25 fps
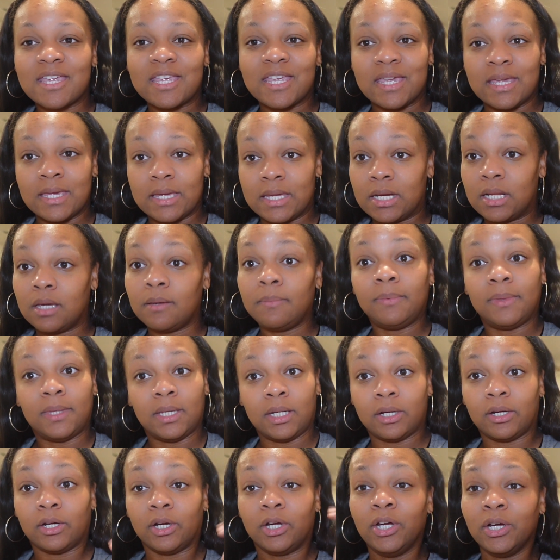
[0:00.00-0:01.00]
getting up
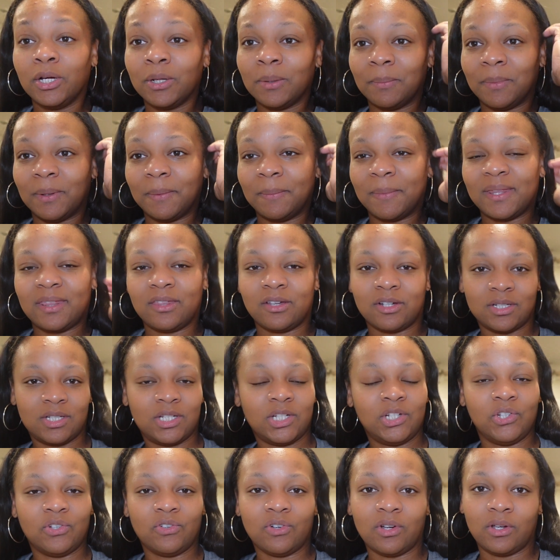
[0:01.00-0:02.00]
there, but my
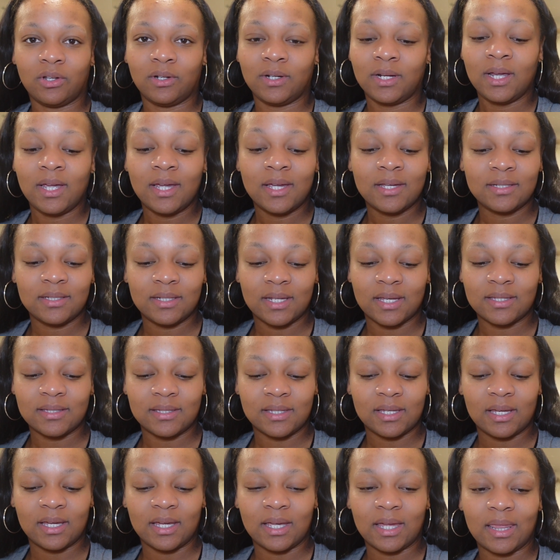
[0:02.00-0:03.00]
13-year-old
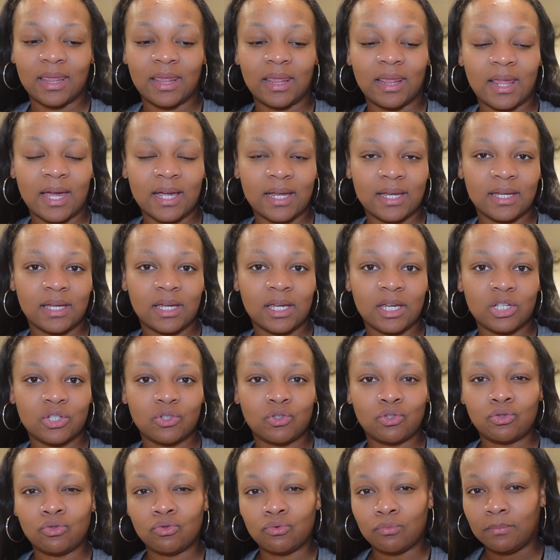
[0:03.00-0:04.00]
doesn't like
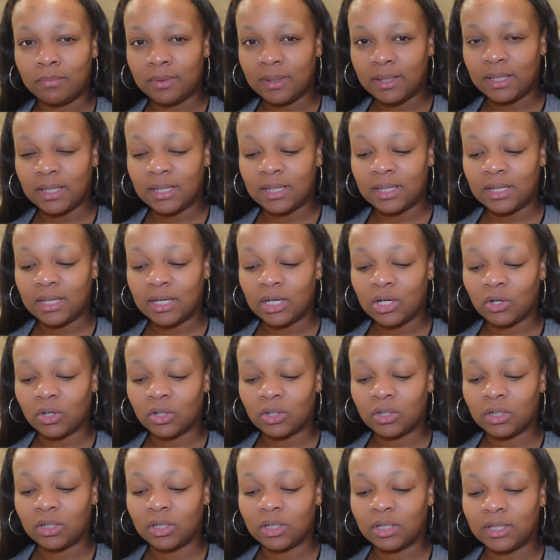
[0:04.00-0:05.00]
to be
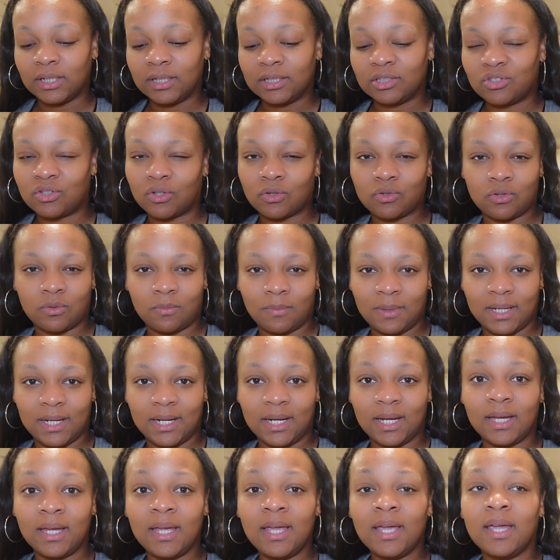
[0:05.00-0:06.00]
on social
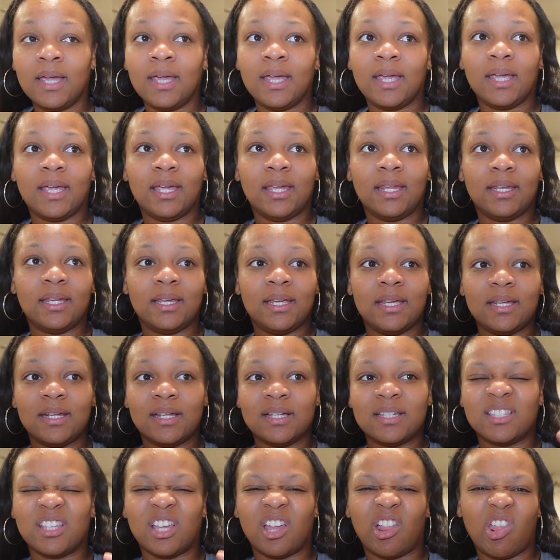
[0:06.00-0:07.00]
media, and he
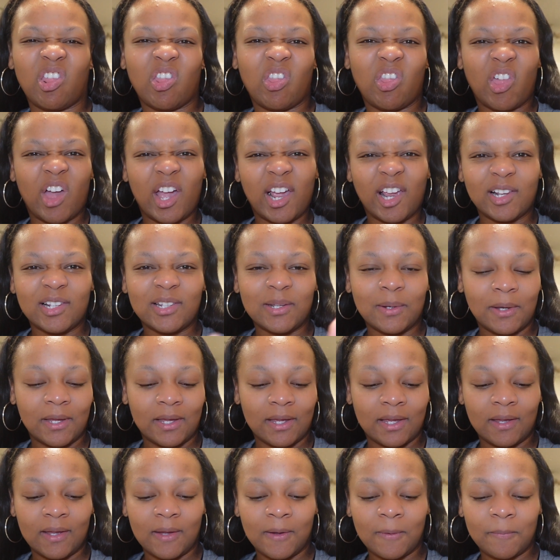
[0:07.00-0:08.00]
doesn't like
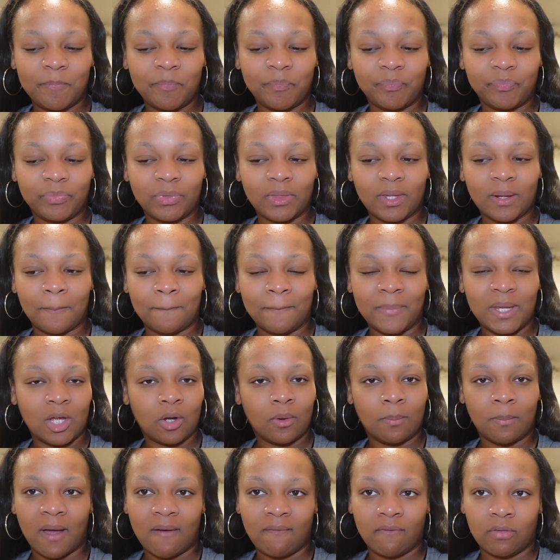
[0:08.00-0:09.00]
to be
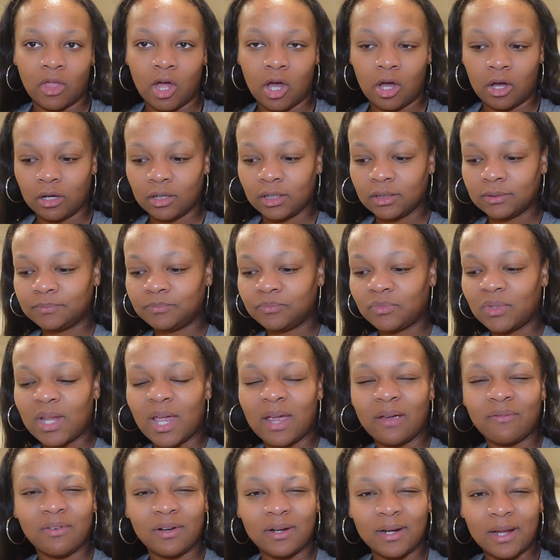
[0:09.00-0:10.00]
on my vlog.
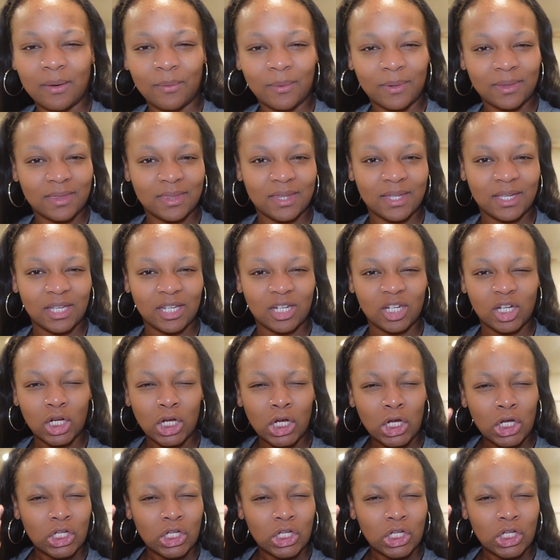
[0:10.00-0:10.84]
Every now and then you